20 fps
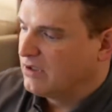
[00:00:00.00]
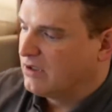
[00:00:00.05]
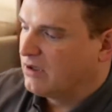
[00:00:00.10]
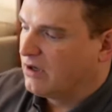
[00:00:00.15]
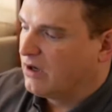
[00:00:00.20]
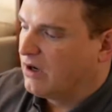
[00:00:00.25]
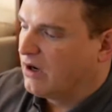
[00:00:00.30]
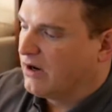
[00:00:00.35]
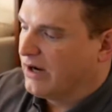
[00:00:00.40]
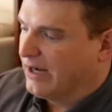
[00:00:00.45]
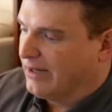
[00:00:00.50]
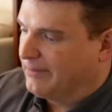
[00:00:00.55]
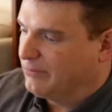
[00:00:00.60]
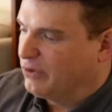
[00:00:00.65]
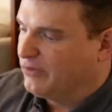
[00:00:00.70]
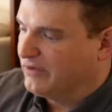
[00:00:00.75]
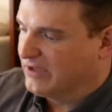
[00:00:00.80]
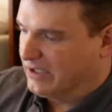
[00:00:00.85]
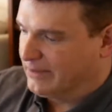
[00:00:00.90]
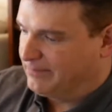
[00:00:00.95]
All right,
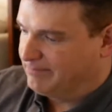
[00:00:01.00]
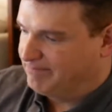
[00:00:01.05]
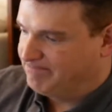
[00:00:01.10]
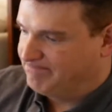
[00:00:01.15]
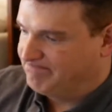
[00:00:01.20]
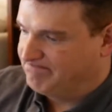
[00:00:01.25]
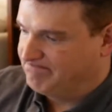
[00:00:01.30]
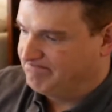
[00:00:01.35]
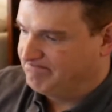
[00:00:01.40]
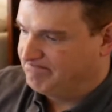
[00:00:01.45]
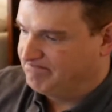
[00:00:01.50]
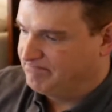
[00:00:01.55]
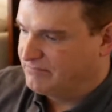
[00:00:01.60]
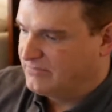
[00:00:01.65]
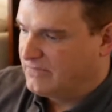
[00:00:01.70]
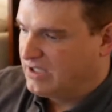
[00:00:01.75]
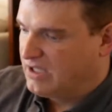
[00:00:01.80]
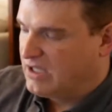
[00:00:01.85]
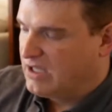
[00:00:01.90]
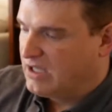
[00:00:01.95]
moving on.
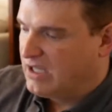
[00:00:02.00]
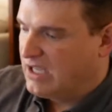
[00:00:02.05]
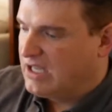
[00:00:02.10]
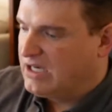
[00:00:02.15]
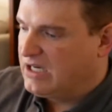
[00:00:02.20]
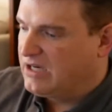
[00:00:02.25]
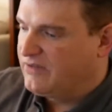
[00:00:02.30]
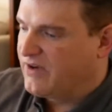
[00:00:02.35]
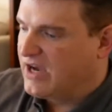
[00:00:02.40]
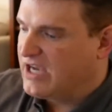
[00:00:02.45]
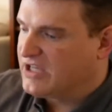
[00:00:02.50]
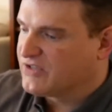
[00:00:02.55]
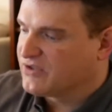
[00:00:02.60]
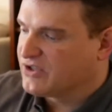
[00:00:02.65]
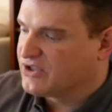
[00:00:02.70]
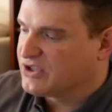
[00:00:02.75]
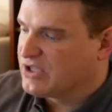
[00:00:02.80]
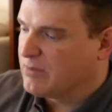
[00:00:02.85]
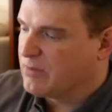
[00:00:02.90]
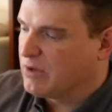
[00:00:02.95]
Any advice for
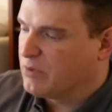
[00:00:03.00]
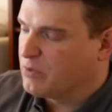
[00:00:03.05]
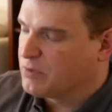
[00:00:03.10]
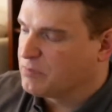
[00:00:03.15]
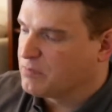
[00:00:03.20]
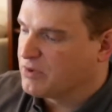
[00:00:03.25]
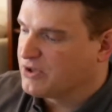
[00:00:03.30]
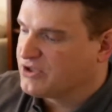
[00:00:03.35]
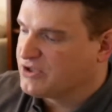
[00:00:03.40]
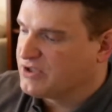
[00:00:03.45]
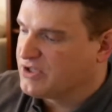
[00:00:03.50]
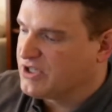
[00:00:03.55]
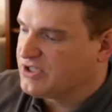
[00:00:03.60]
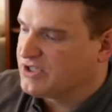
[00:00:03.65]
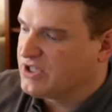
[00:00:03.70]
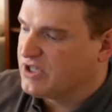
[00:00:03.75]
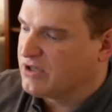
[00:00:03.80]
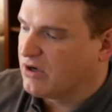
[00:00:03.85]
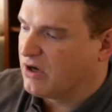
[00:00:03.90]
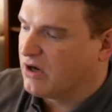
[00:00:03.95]
someone with
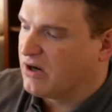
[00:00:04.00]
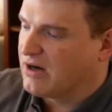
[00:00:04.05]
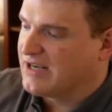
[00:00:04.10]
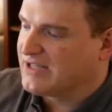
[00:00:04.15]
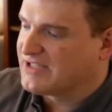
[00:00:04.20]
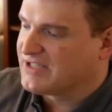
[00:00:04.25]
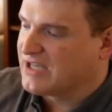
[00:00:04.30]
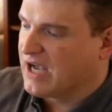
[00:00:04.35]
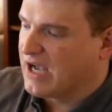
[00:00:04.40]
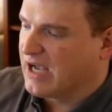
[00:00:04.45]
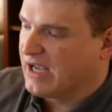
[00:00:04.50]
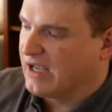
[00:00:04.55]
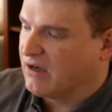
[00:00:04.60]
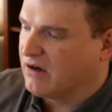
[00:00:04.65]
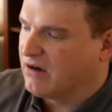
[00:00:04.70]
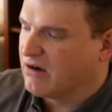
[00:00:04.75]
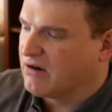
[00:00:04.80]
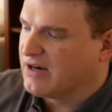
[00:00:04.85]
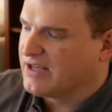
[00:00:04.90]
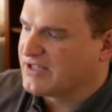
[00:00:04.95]
persistent
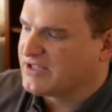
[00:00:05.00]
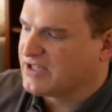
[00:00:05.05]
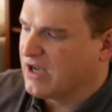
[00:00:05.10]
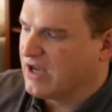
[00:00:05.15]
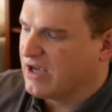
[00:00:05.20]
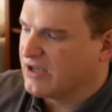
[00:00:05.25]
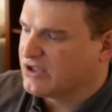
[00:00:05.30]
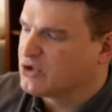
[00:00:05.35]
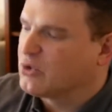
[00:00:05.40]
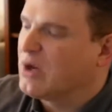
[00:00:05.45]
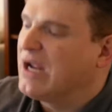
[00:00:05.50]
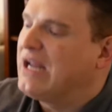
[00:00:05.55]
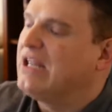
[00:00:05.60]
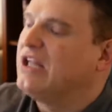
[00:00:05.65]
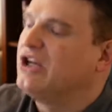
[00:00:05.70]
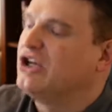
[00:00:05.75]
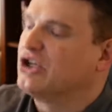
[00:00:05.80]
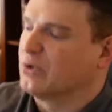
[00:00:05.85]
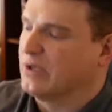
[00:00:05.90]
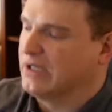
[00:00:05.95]
RSI, strain
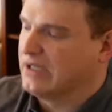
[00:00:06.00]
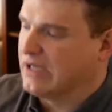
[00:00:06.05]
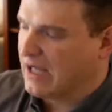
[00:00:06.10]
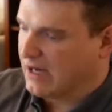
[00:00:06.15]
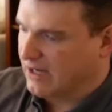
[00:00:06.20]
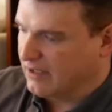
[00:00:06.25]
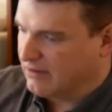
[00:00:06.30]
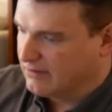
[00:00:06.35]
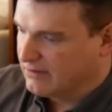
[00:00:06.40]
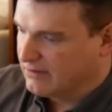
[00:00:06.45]
injury, got it.